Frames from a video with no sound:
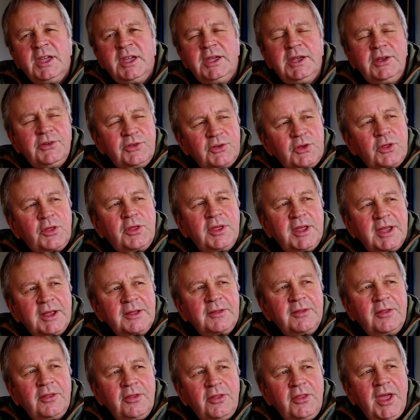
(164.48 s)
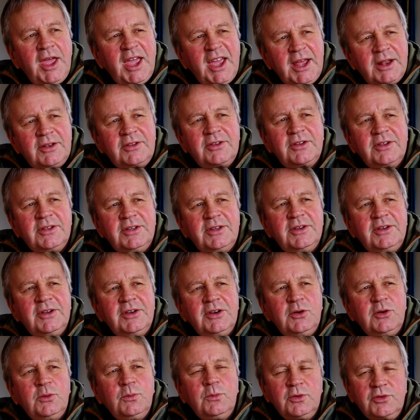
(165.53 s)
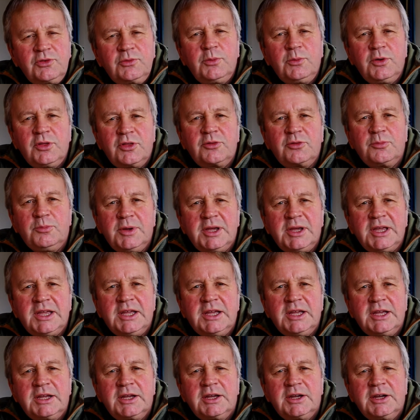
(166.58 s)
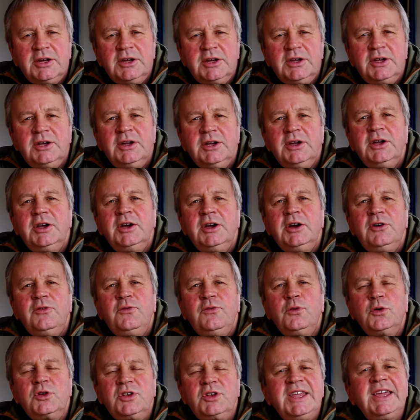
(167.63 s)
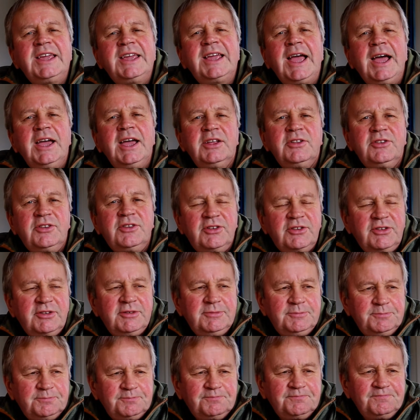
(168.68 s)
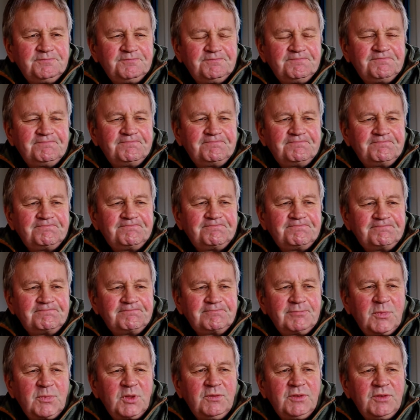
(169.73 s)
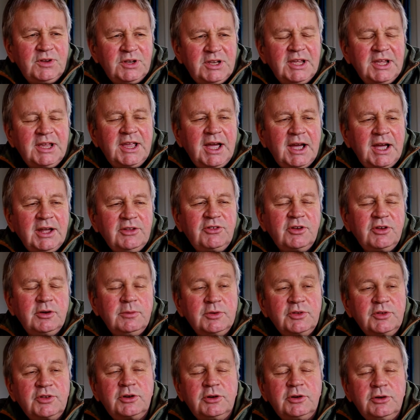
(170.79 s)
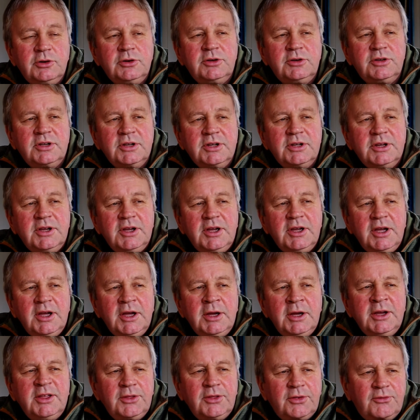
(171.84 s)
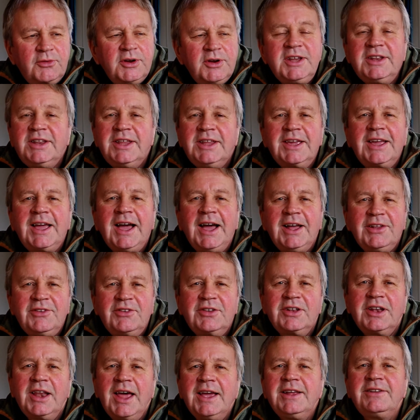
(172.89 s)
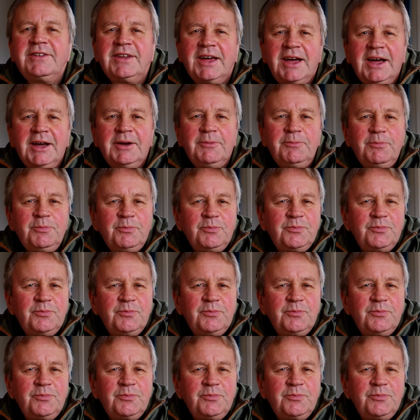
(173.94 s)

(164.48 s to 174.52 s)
Here's the thing, that was with me for decades. It was a good three decades later